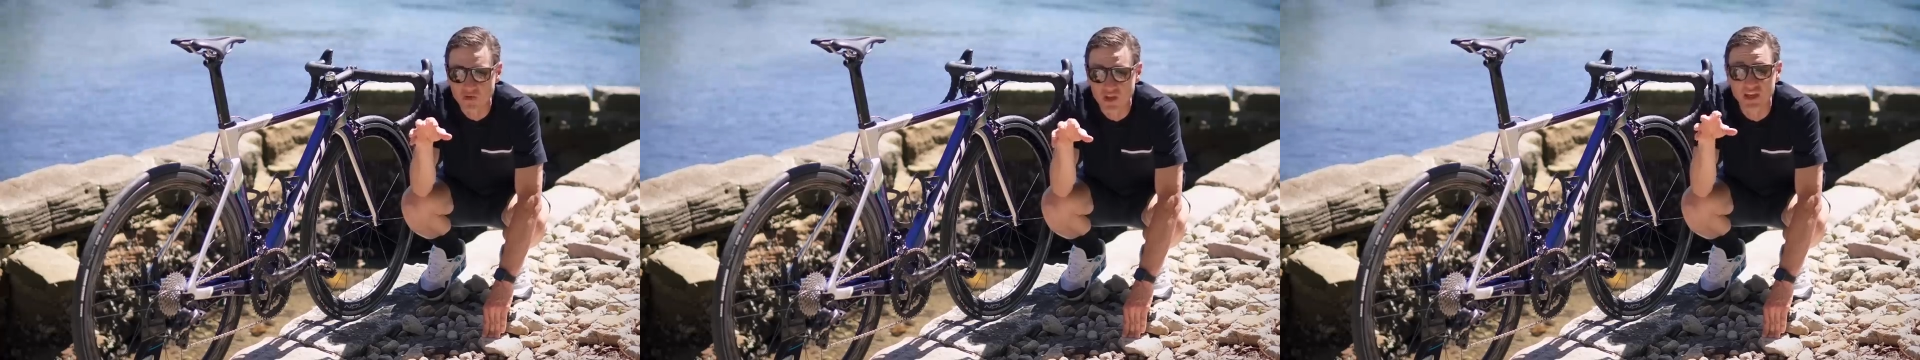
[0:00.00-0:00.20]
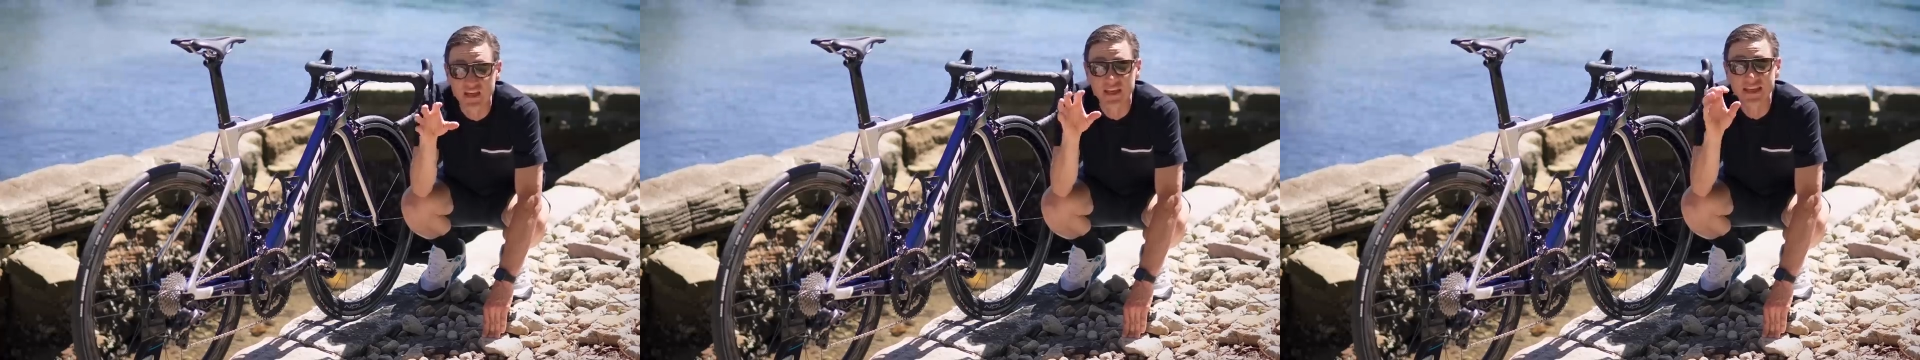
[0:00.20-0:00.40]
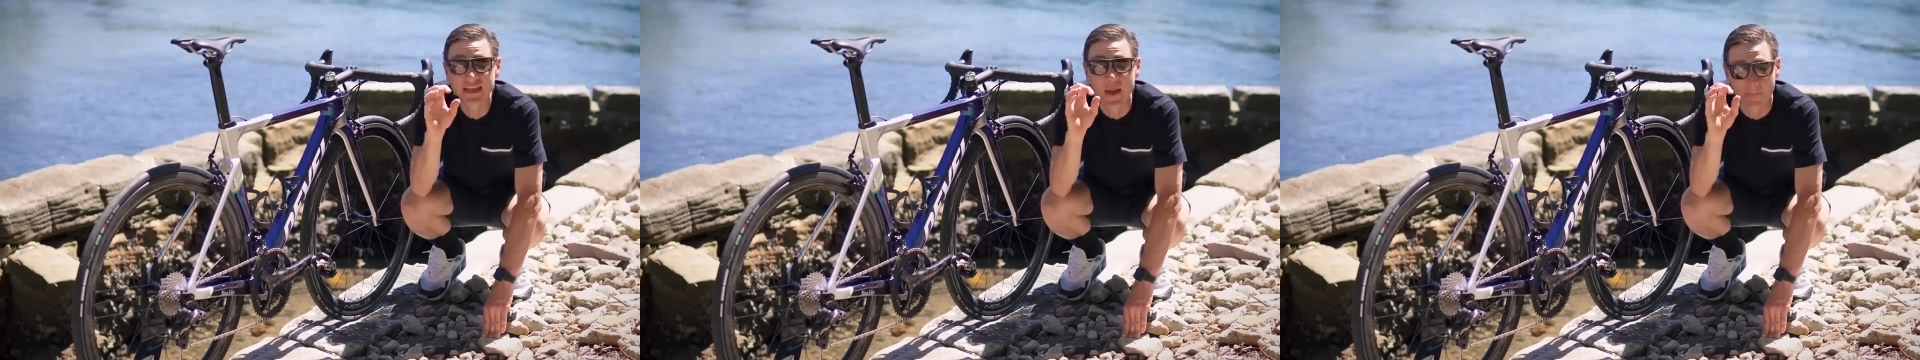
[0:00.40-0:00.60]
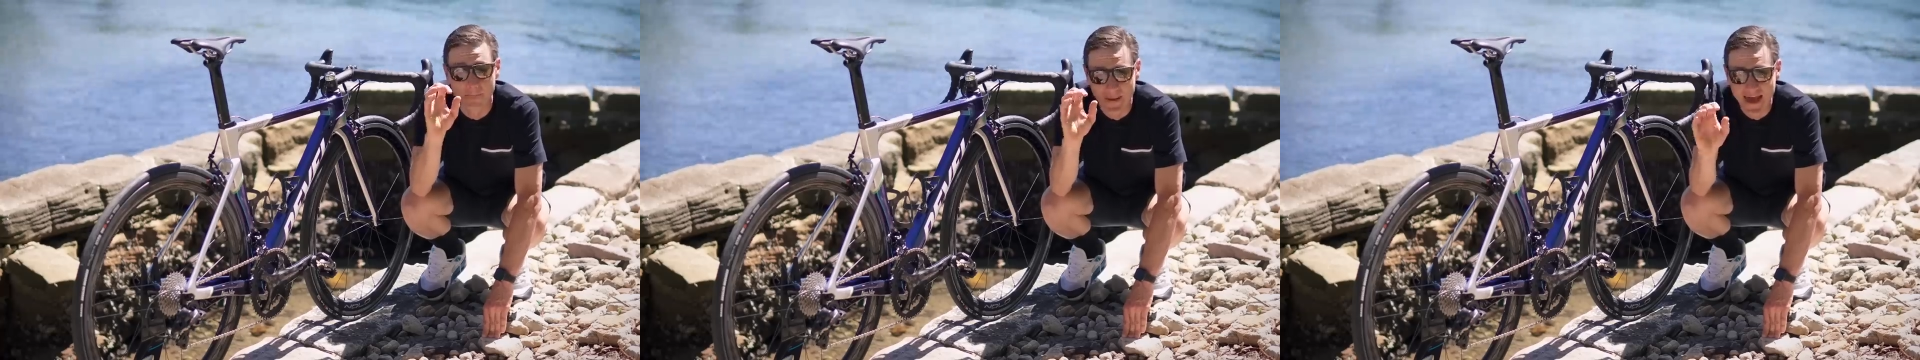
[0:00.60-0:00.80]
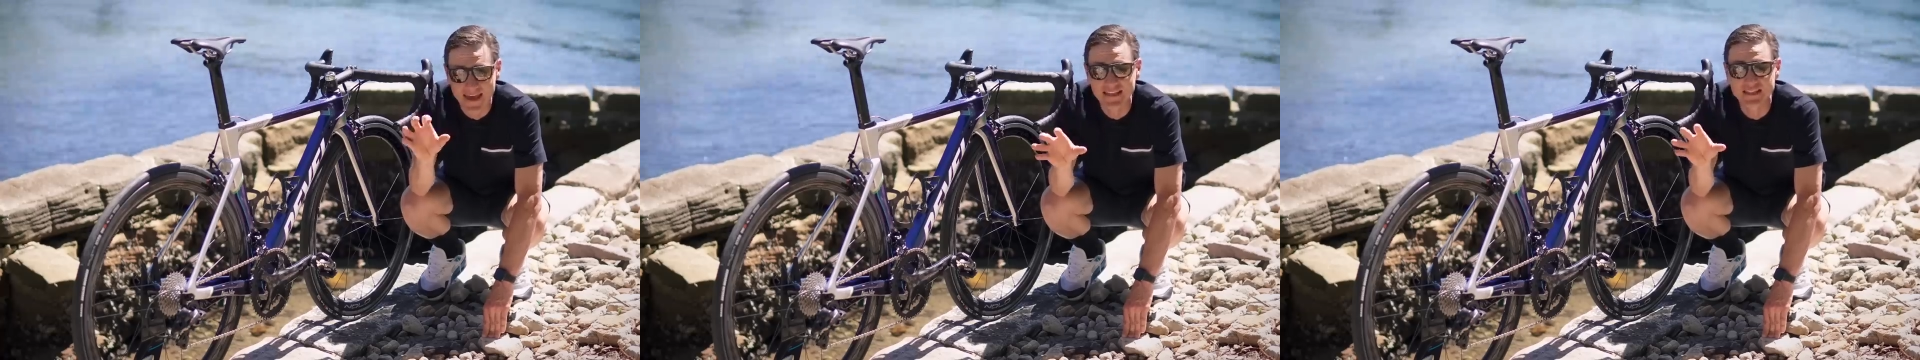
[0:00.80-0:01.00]
You're gonna get
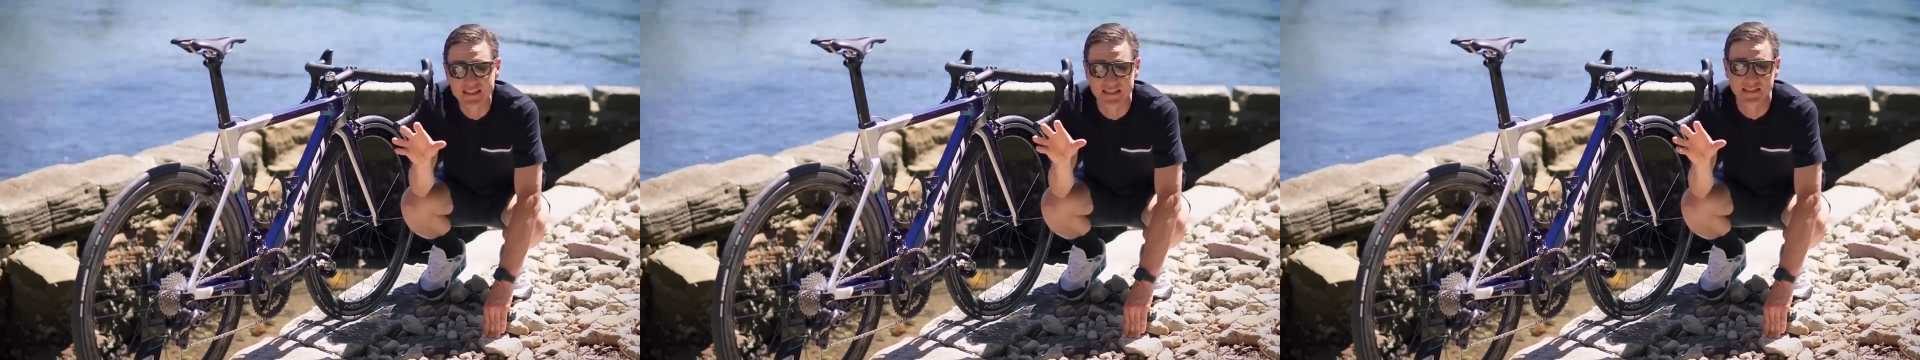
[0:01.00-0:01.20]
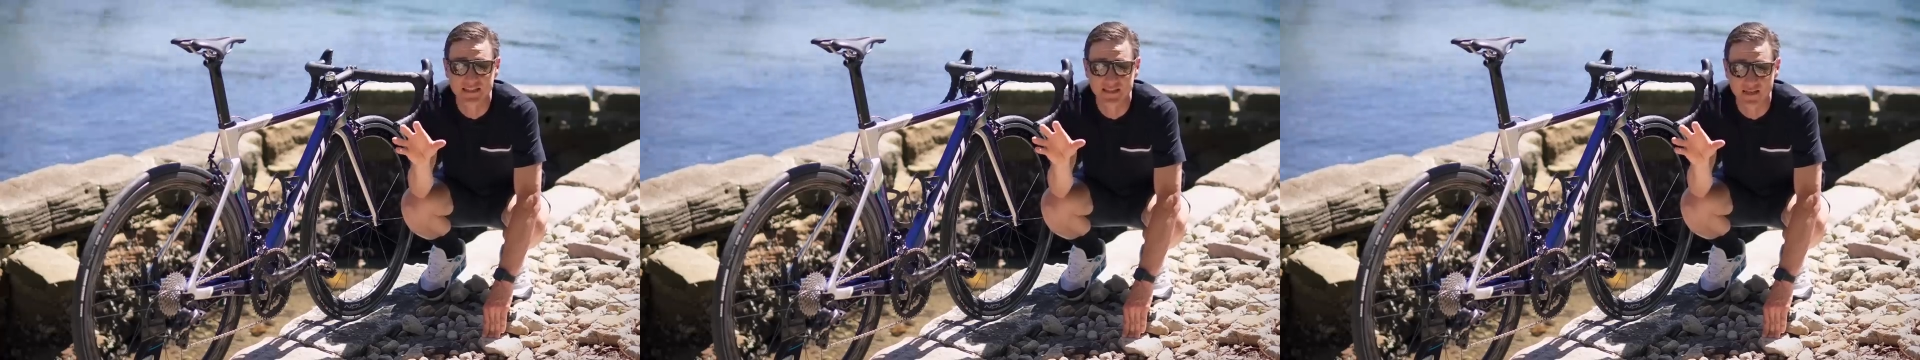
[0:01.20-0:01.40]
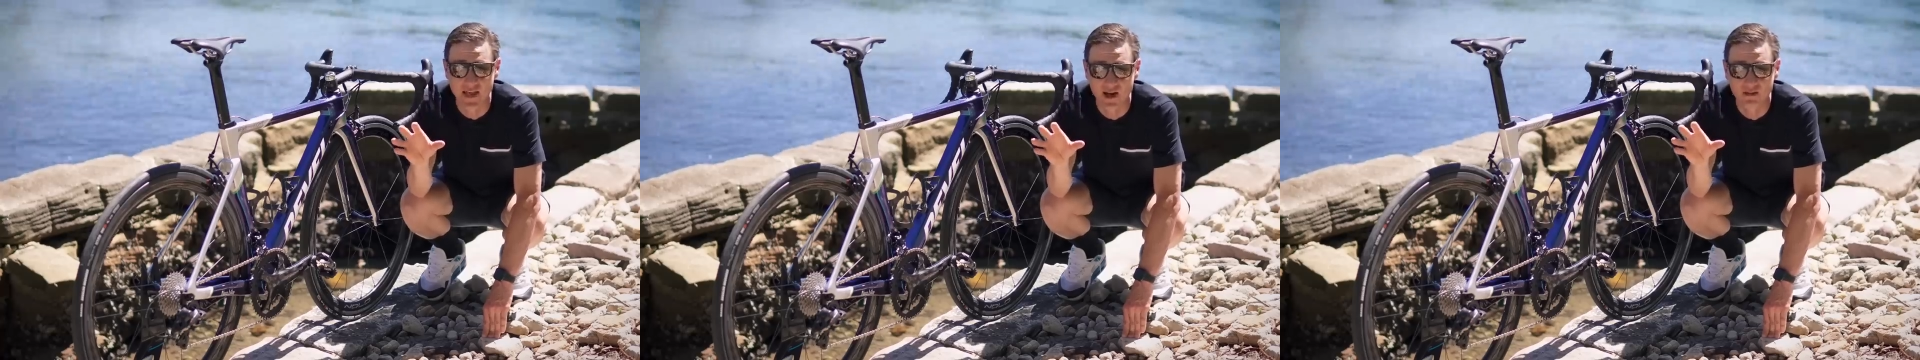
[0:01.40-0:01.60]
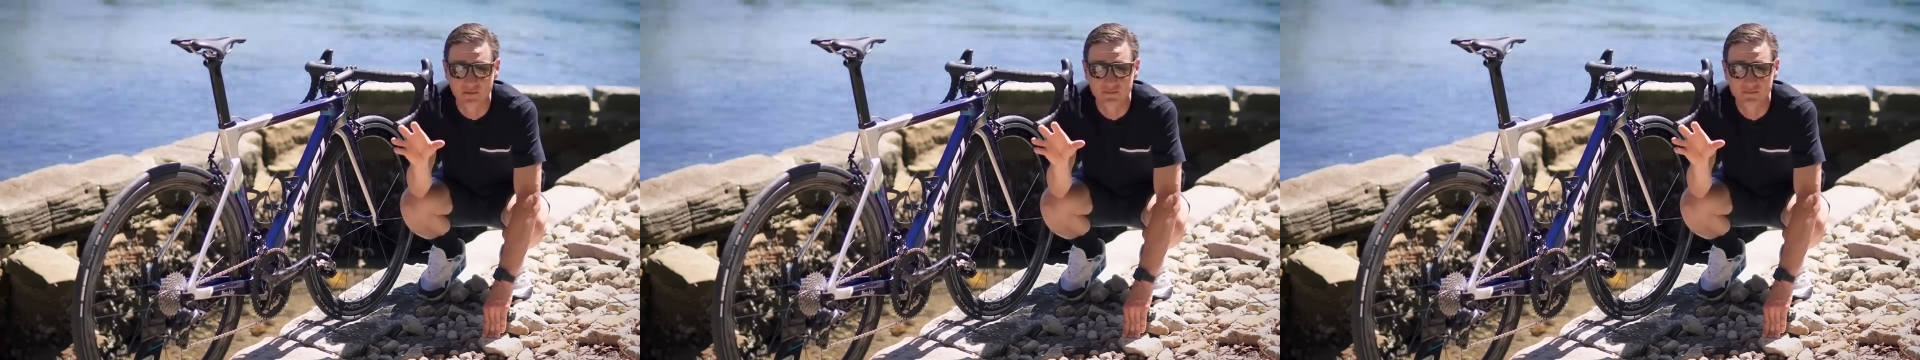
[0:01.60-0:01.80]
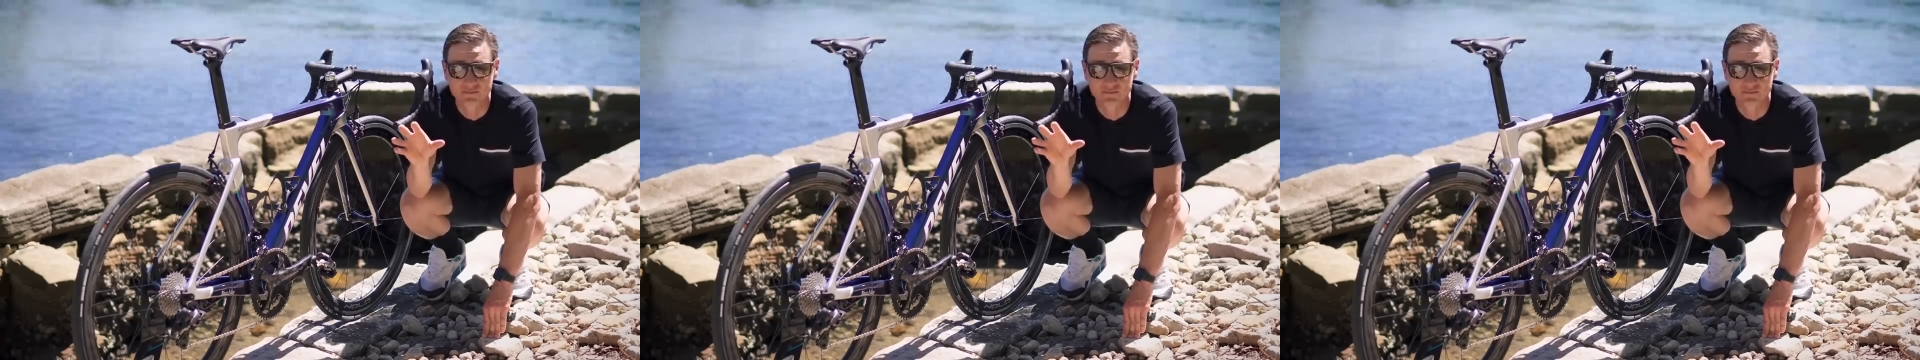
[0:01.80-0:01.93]
padded seats now.